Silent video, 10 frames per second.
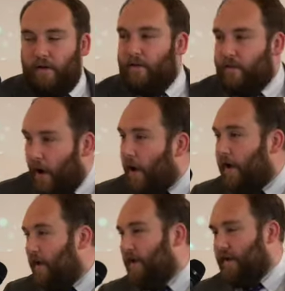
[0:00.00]

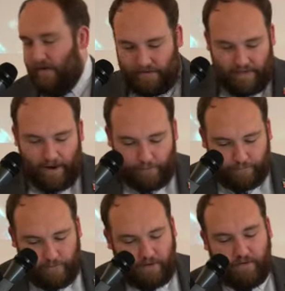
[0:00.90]
Now,
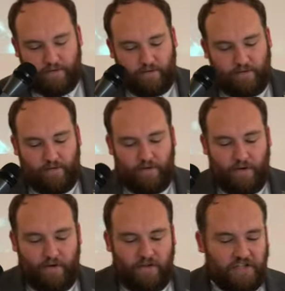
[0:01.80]
therefore, the